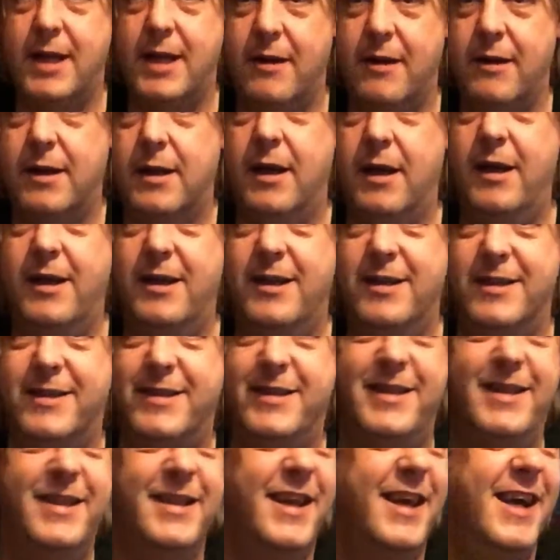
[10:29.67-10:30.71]
tarot
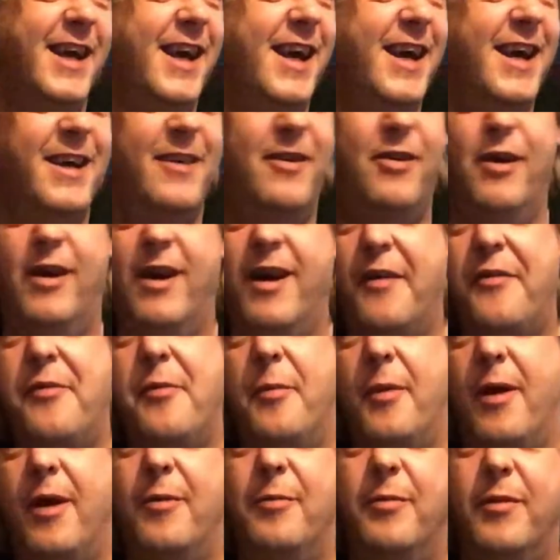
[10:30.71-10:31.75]
cards at the
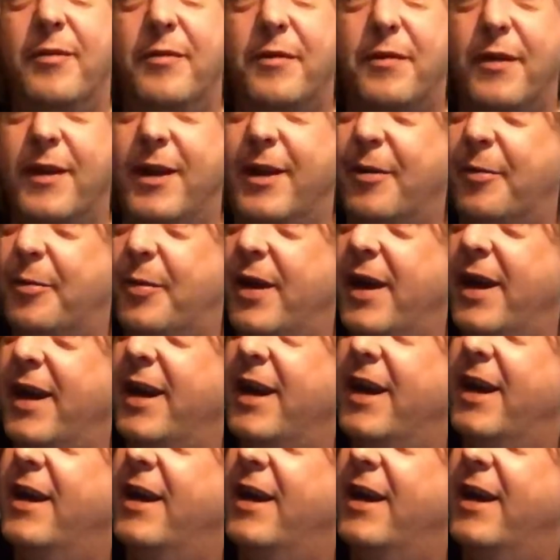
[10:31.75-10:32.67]
moment for a little bit.